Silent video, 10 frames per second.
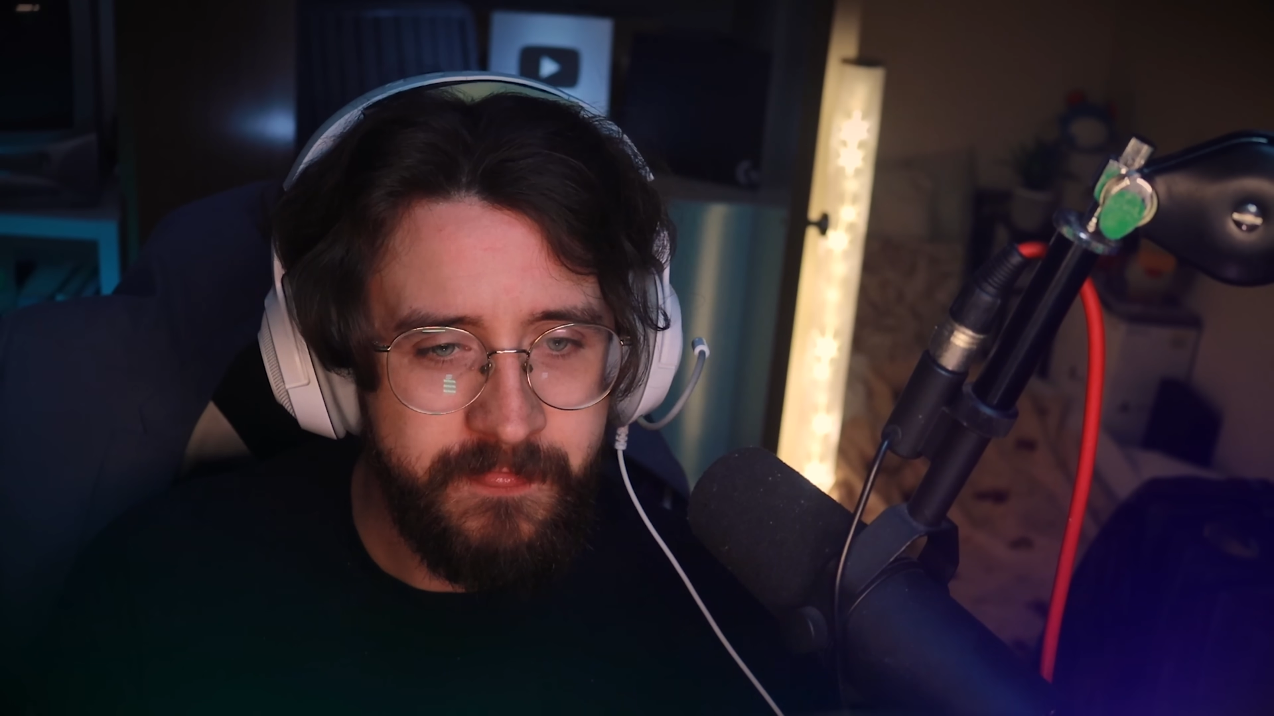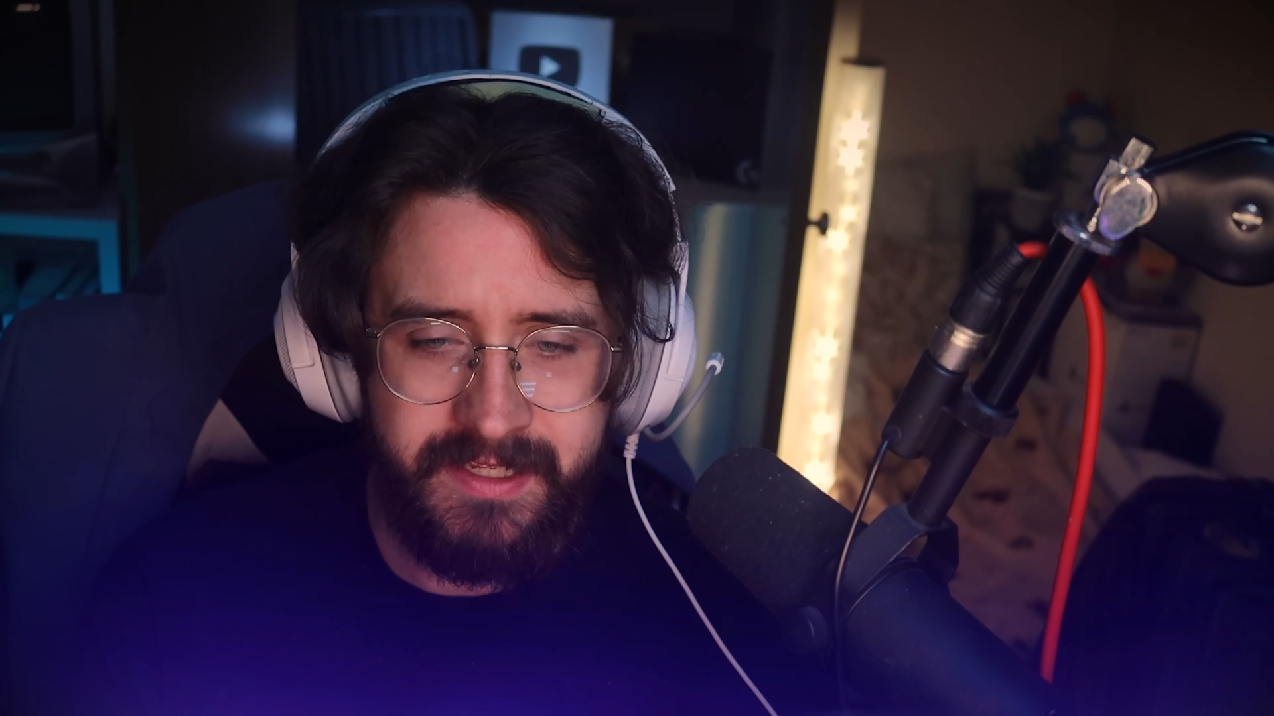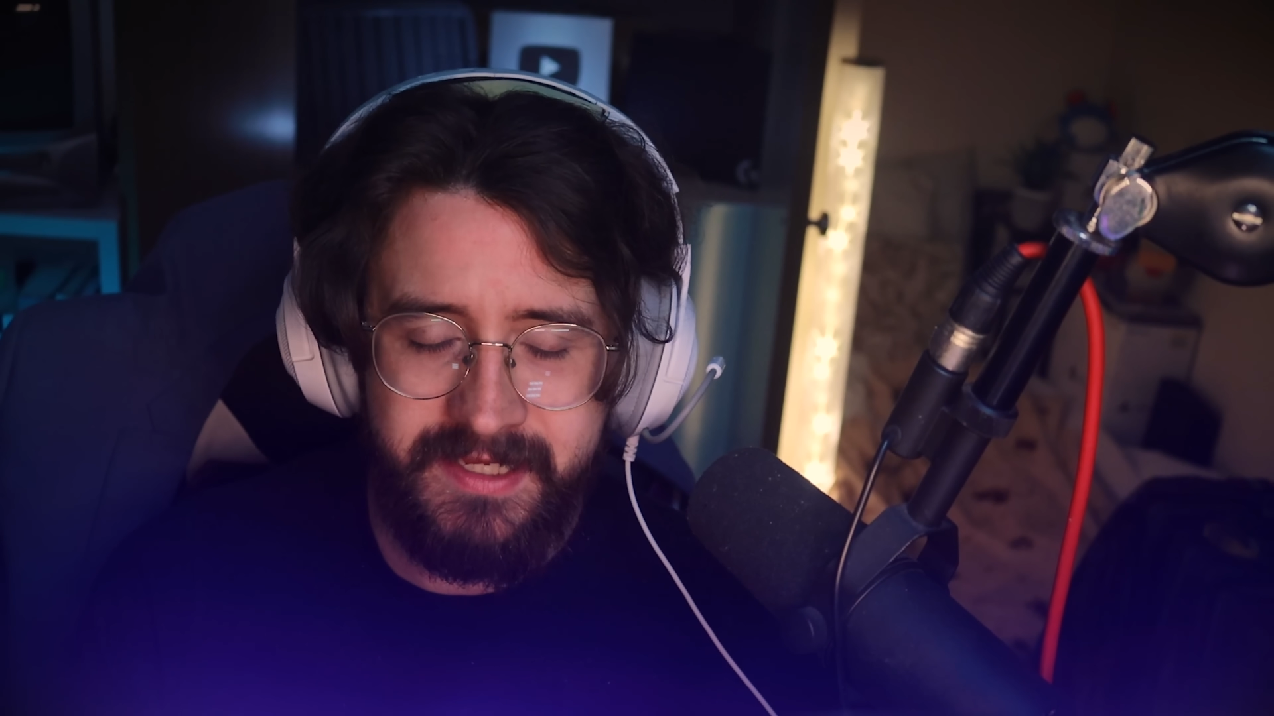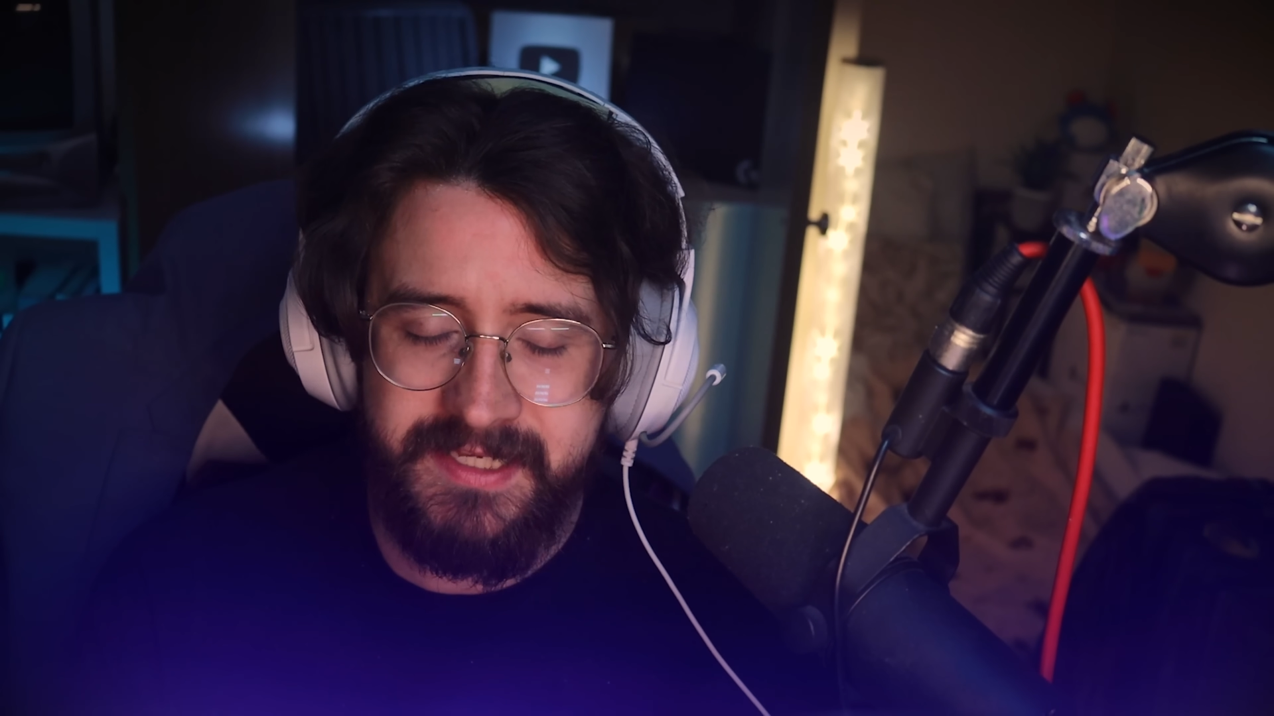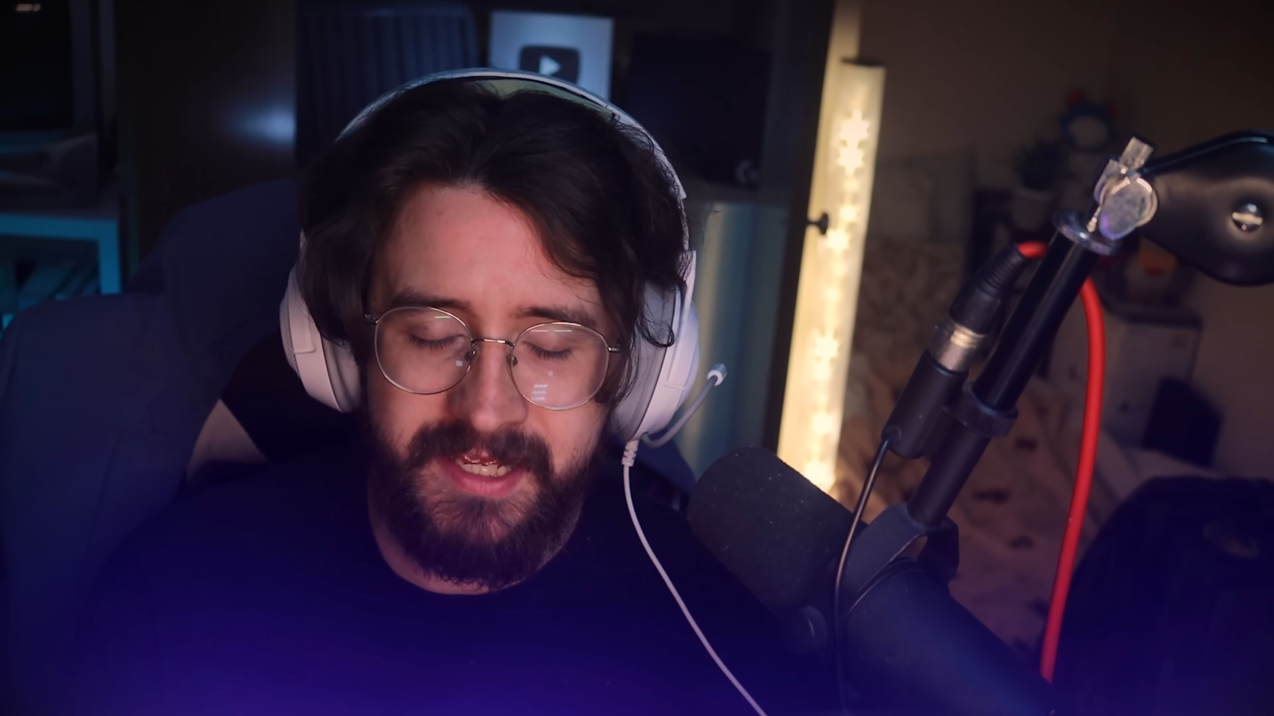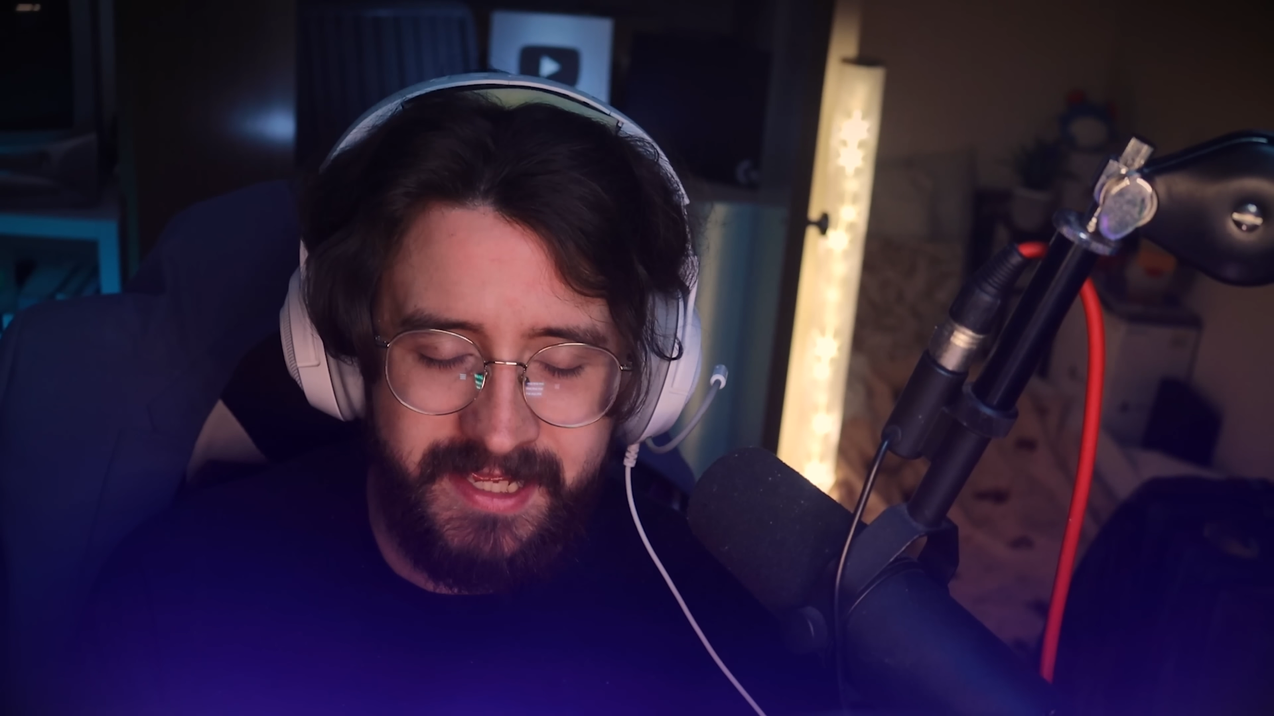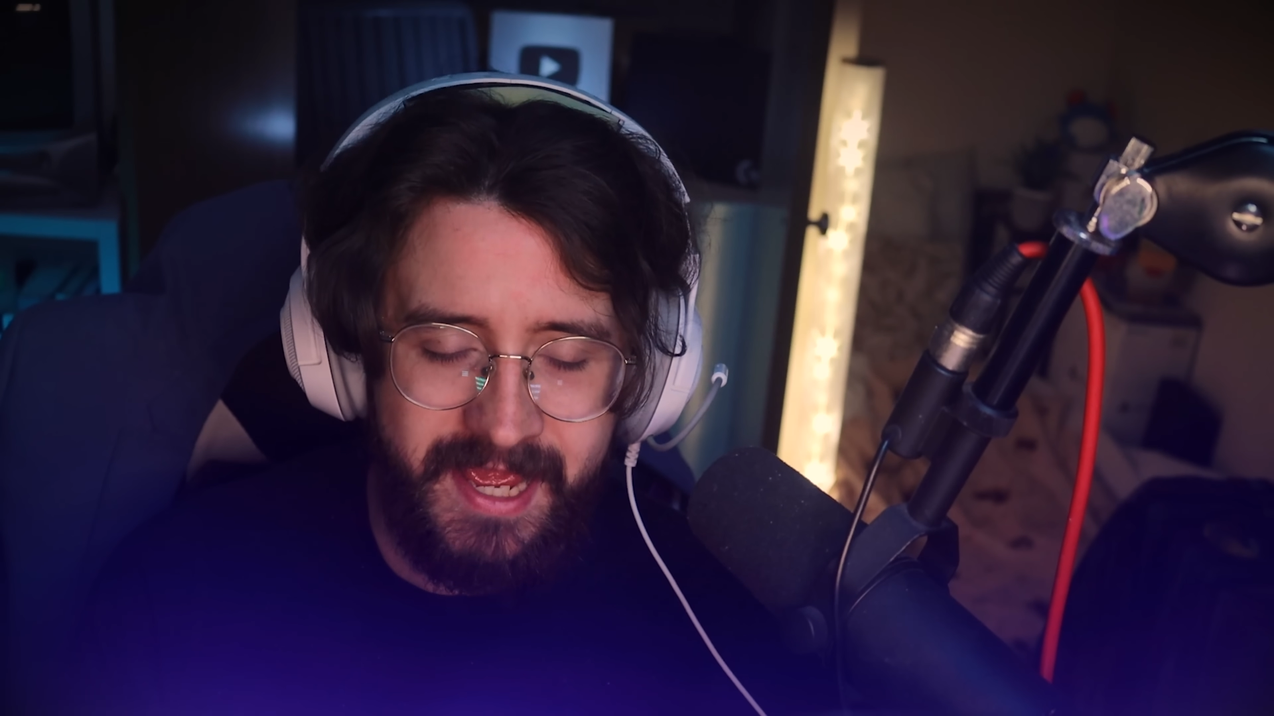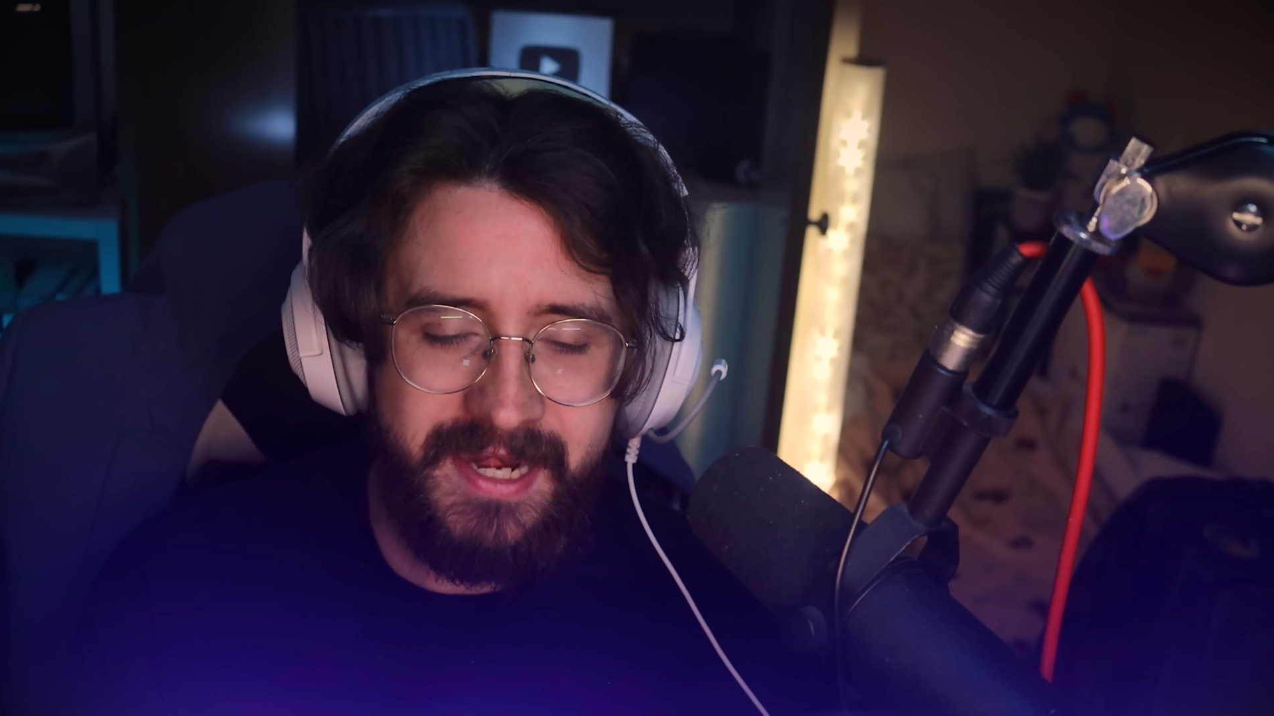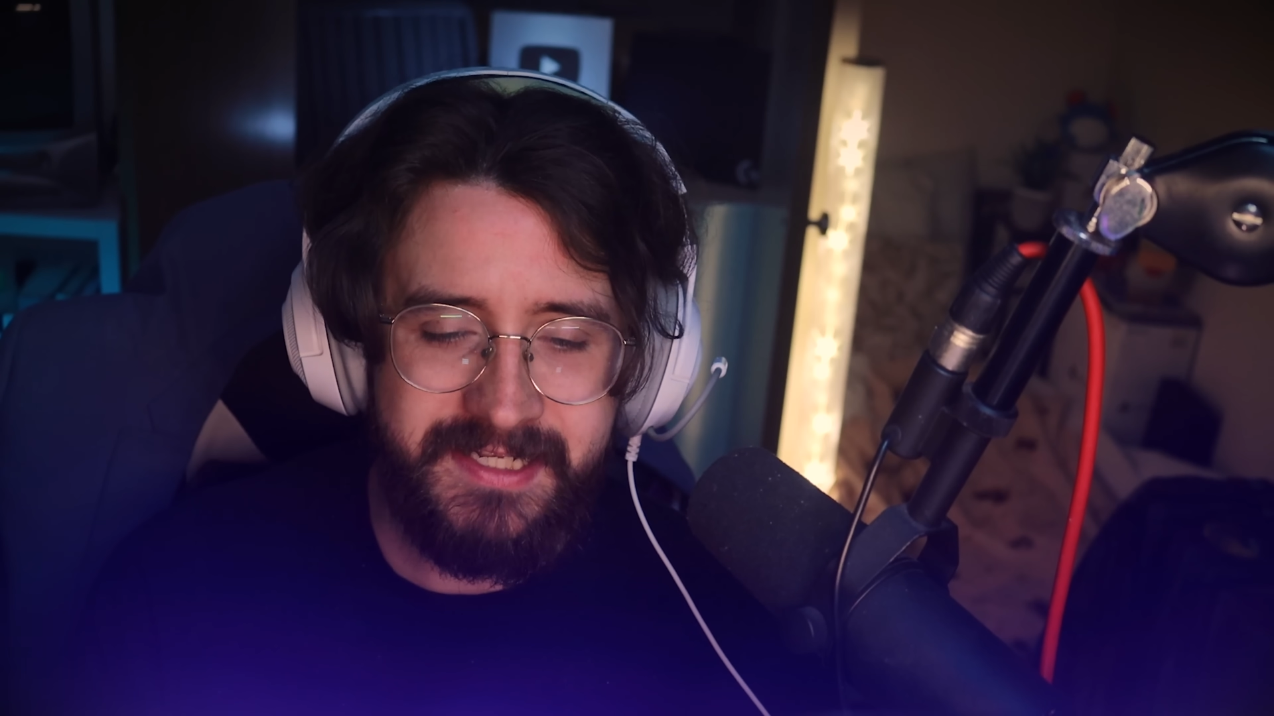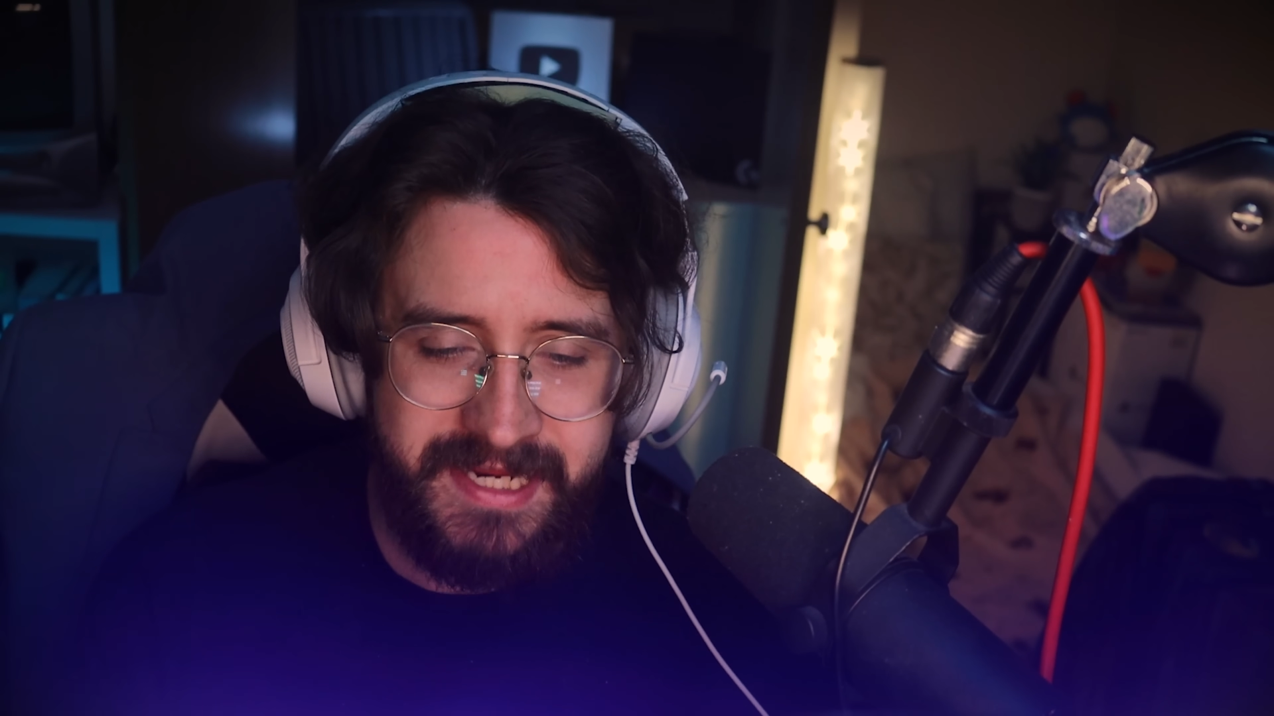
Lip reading: He's, again,